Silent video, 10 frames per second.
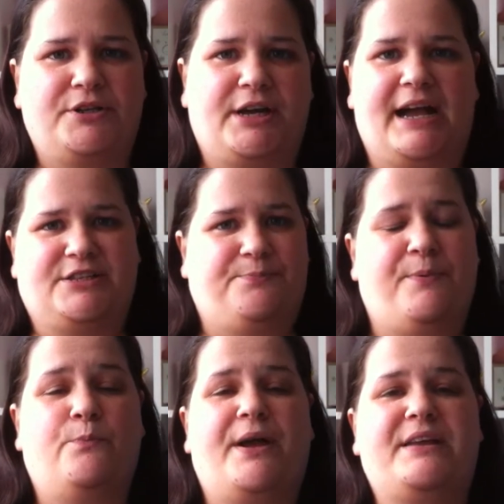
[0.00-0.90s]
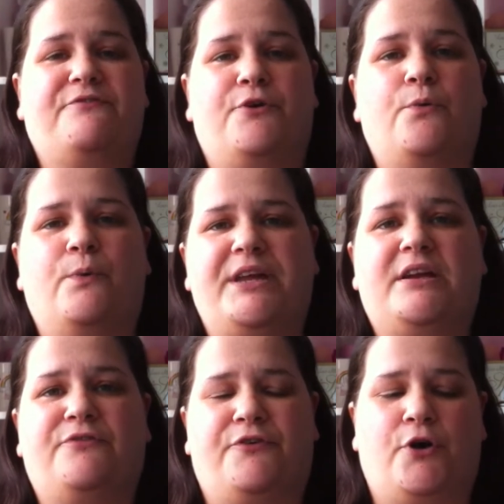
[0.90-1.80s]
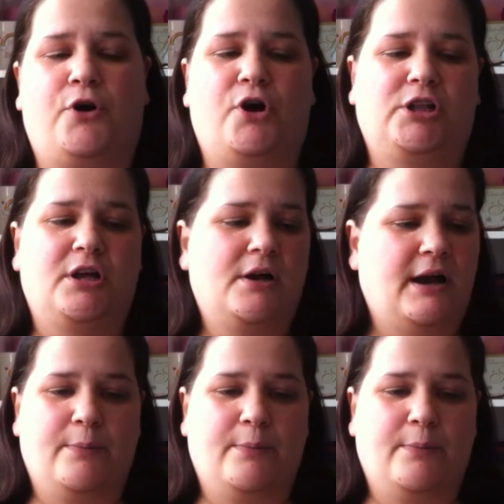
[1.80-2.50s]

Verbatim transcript: You guys have been waiting for a week for a haul.